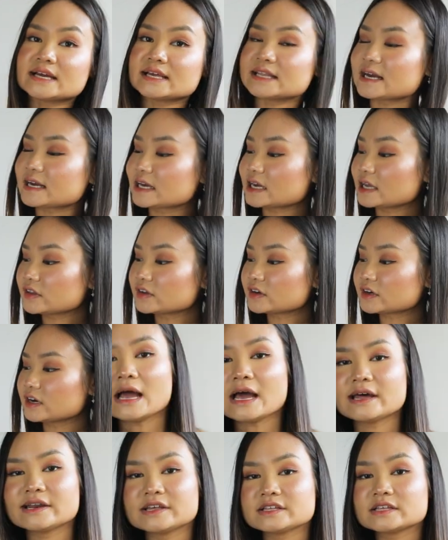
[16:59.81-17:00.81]
lilac color,
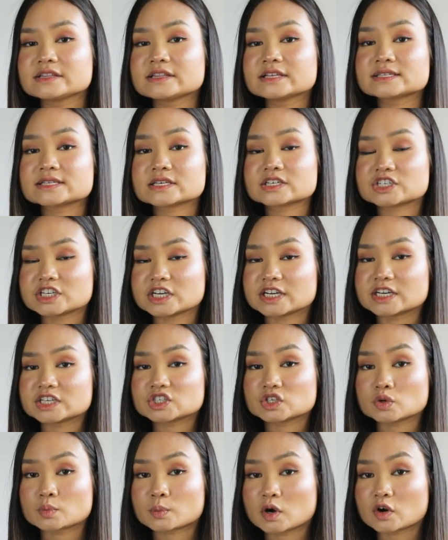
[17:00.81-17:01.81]
and I think this shade is
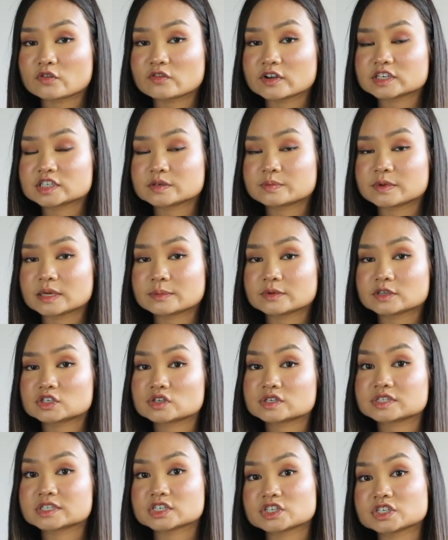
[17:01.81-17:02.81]
so perfect to be able to
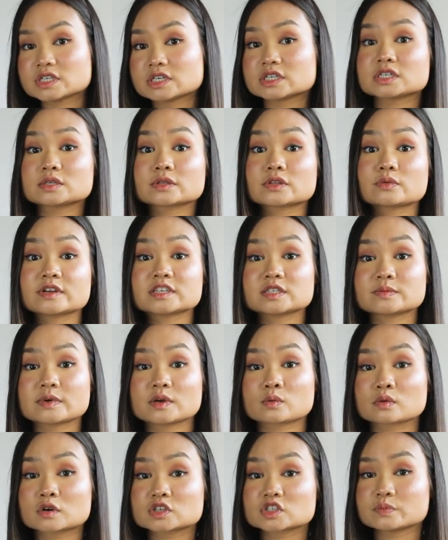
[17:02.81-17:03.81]
transition into the rest of
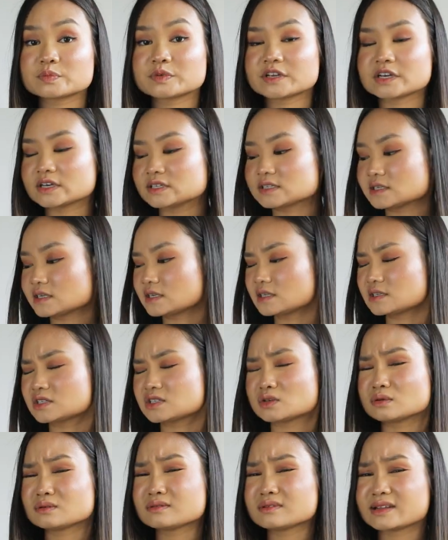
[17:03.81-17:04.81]
my wardrobe, because it is so